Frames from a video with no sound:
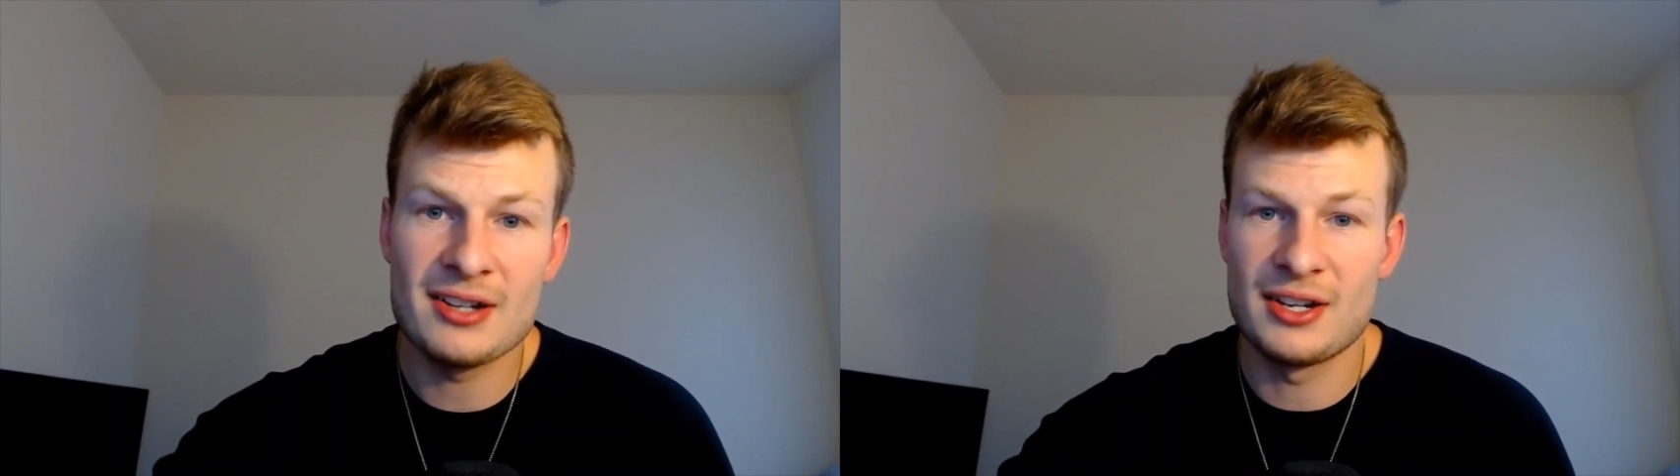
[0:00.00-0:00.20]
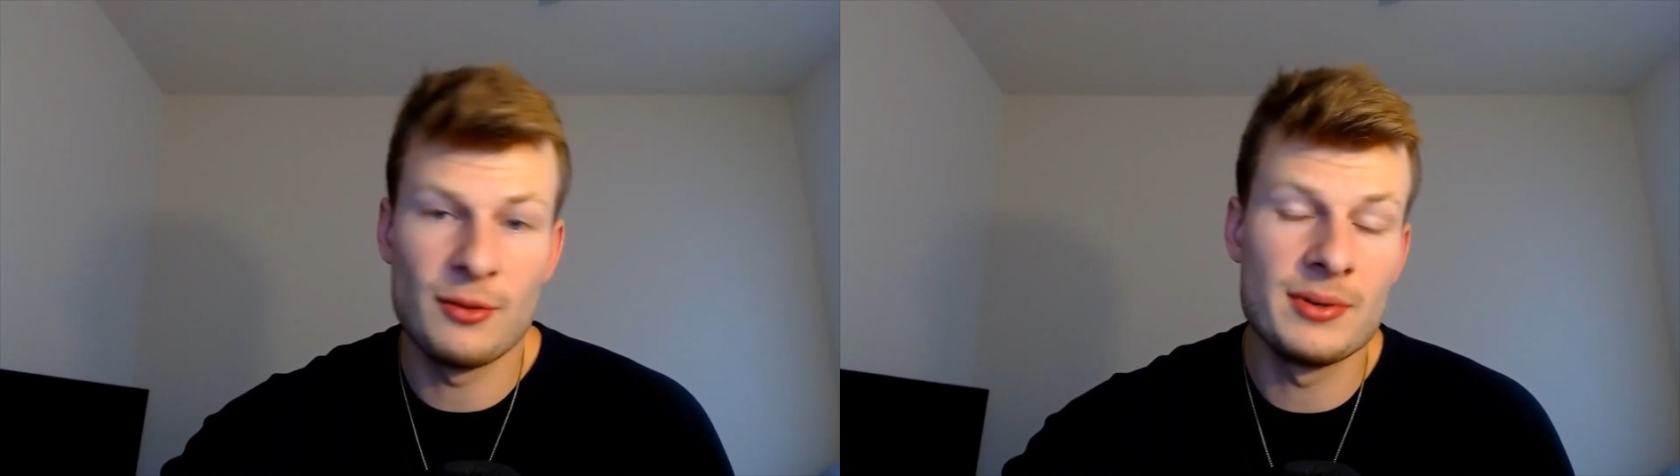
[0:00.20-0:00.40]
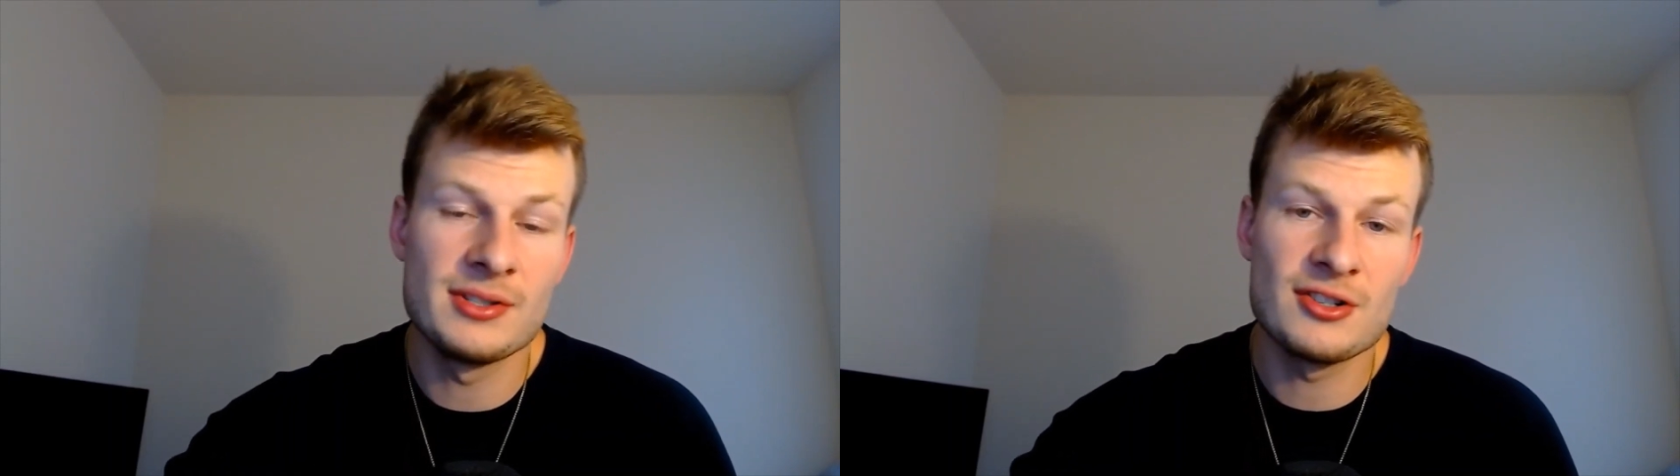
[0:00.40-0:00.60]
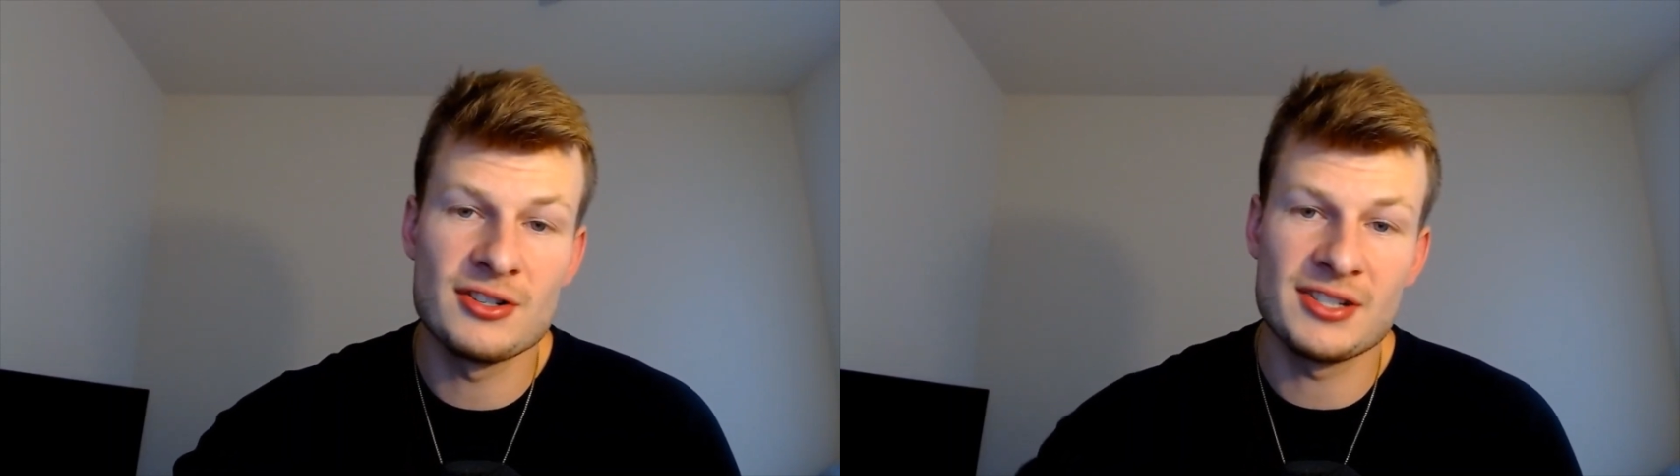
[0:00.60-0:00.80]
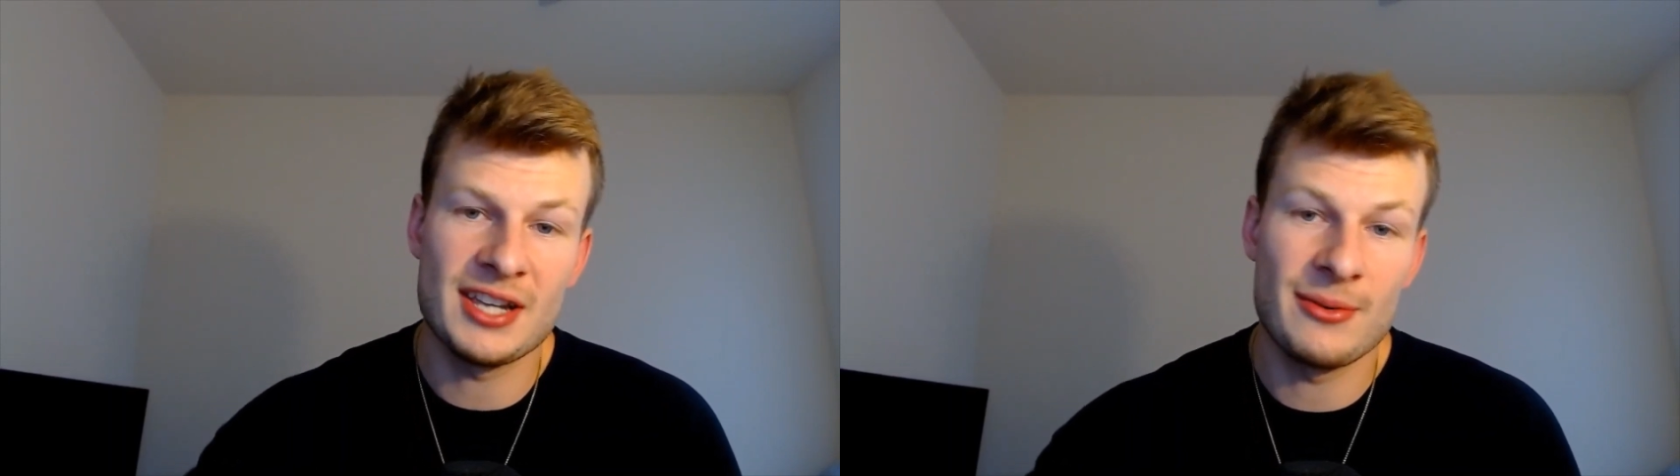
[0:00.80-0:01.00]
skill
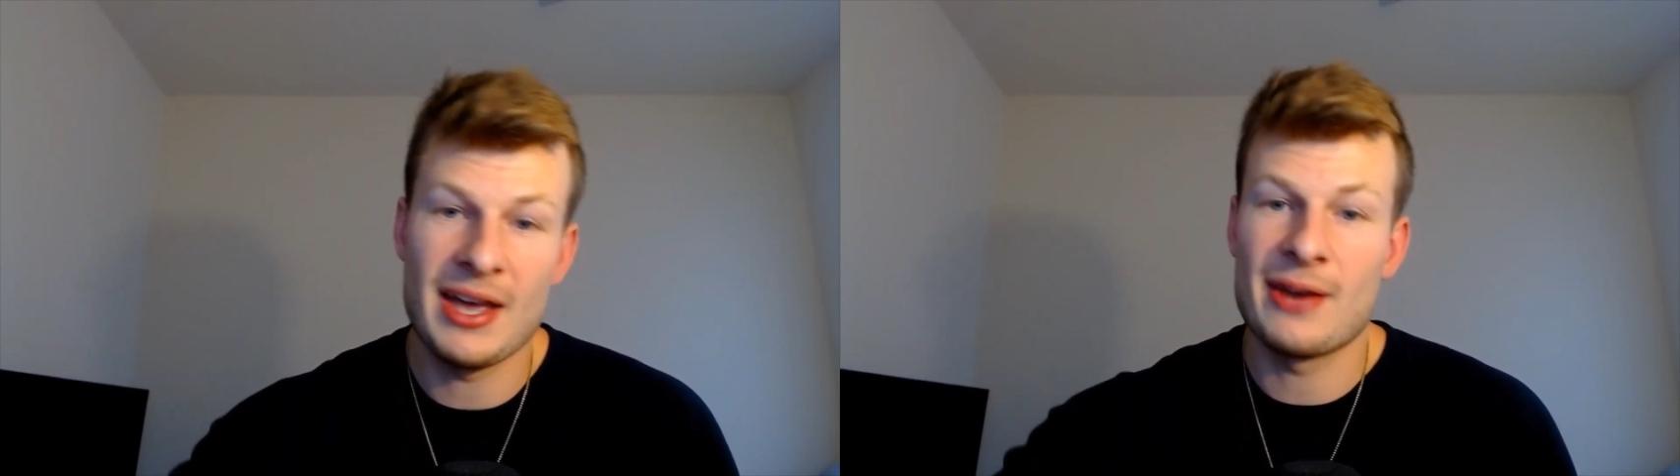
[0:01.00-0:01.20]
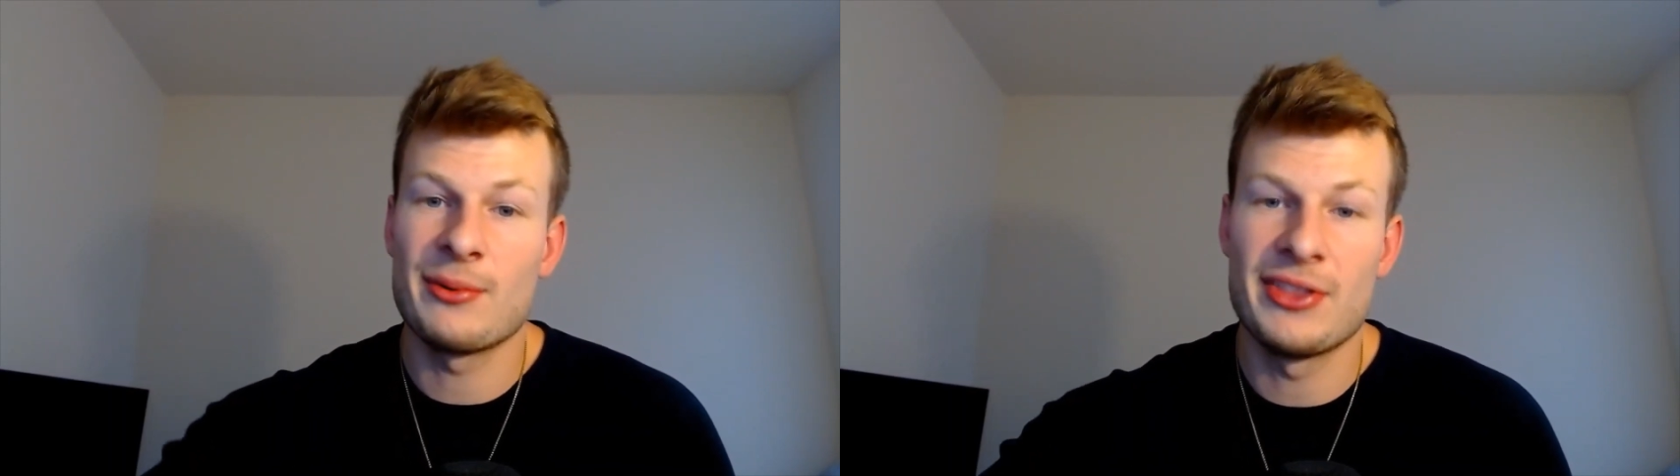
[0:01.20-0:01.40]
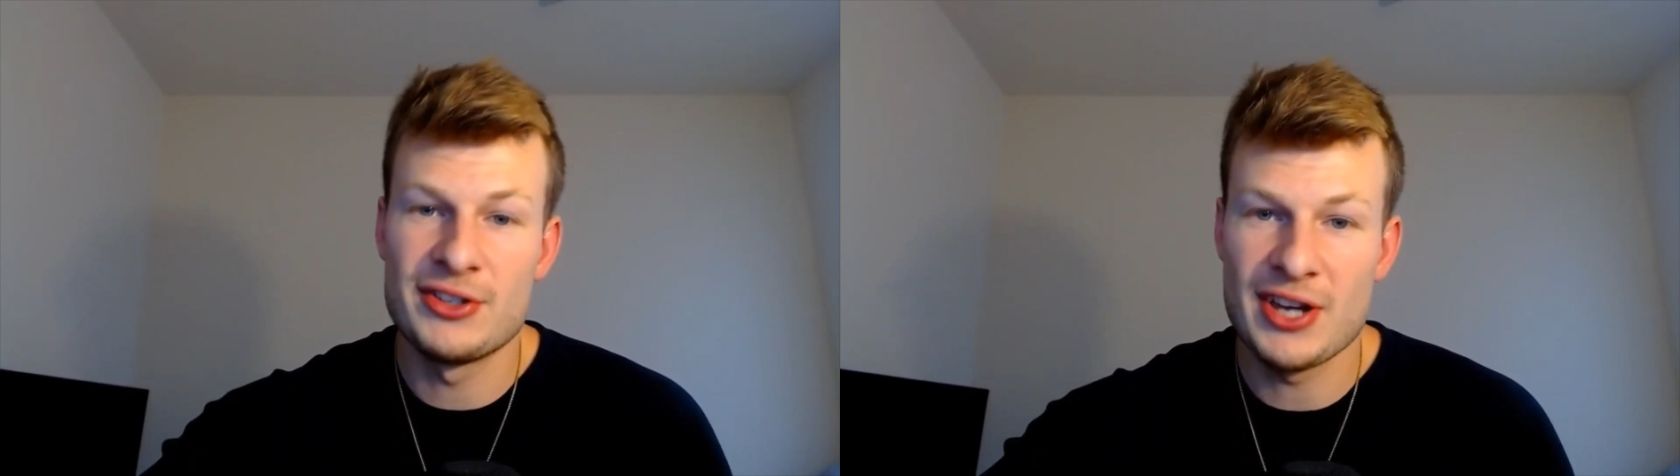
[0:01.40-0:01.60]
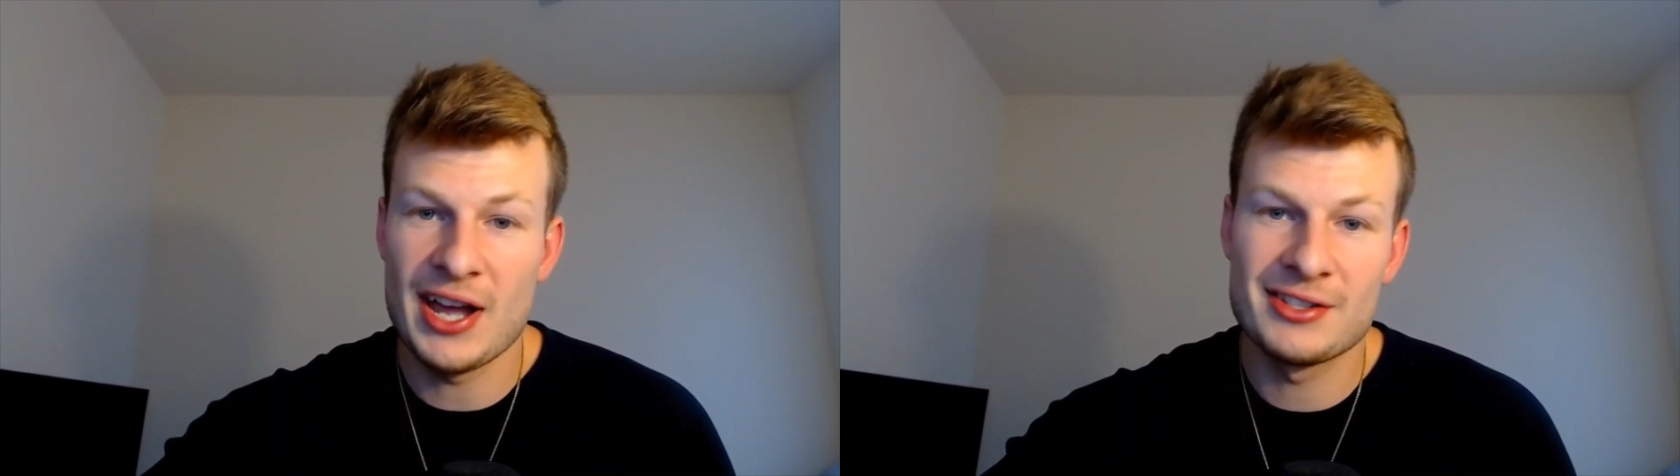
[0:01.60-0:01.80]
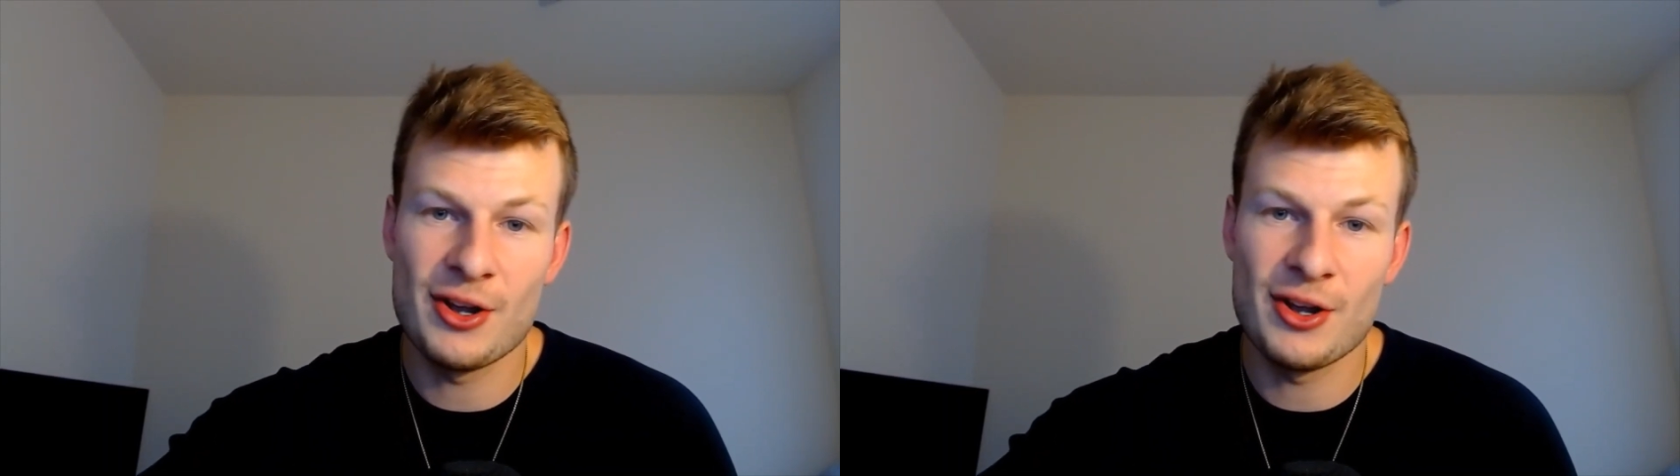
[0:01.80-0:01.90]
positions like we had with the Jets.